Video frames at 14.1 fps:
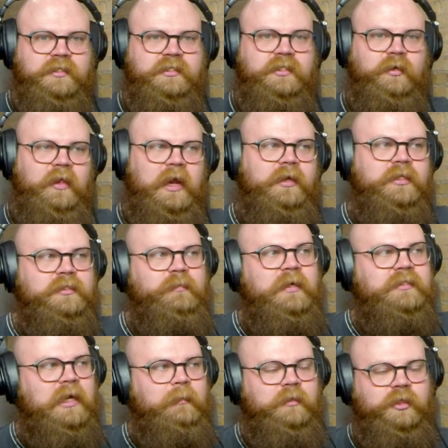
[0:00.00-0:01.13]
so that is my
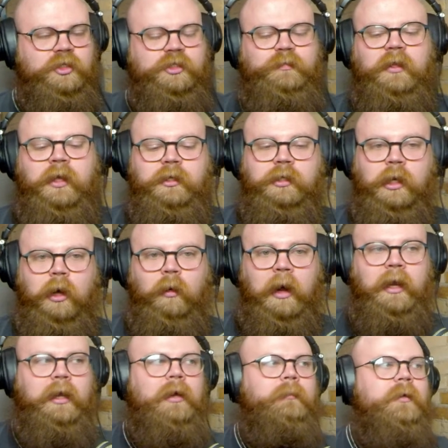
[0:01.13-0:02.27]
time to just be like, no, I
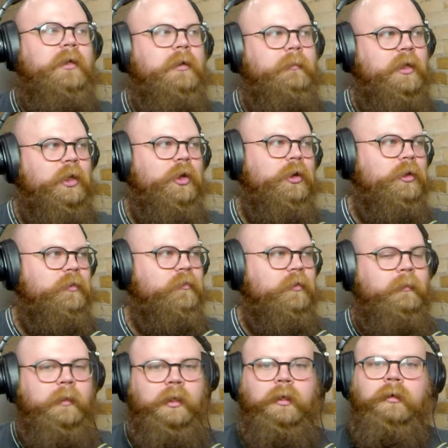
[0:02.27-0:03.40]
am gonna be a nerd for a
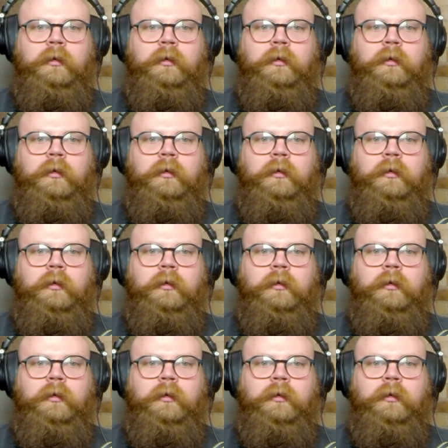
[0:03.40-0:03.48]
bit.